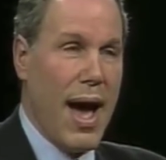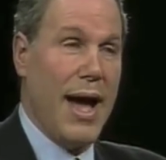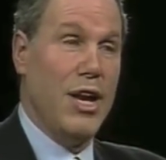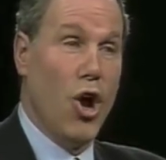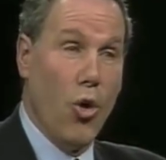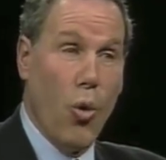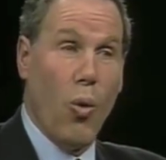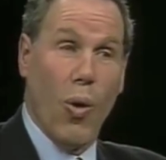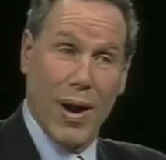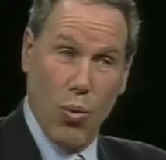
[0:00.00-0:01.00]
I know
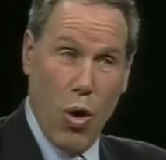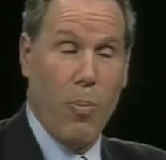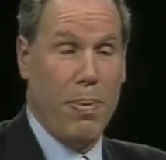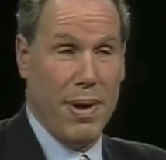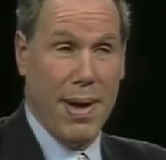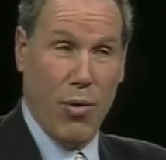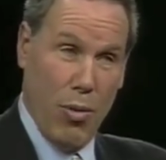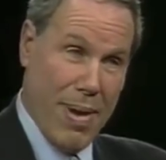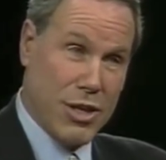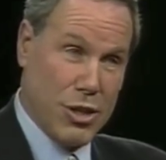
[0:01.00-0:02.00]
what it won't be. I
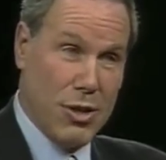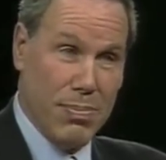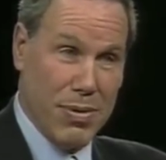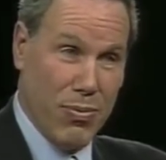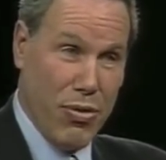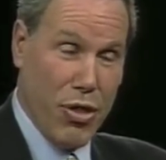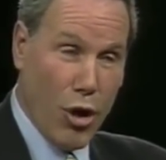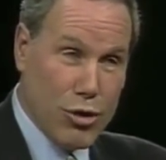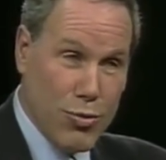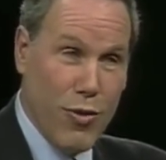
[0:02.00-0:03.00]
won't mention it, but
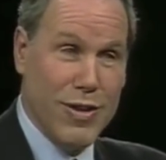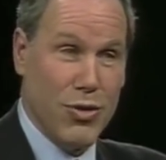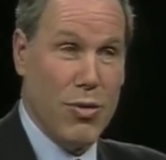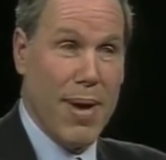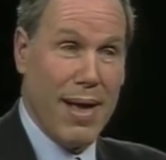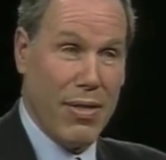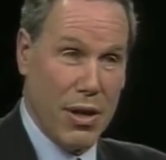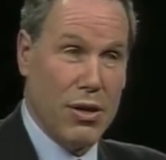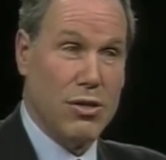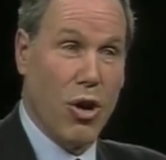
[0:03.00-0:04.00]
those movies that we make that
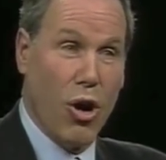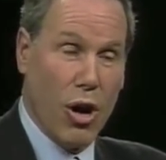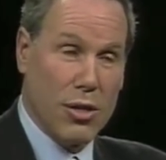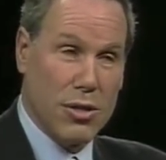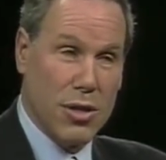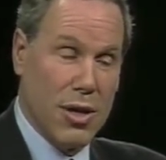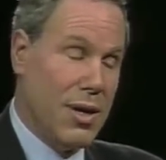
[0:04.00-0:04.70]
are dogs,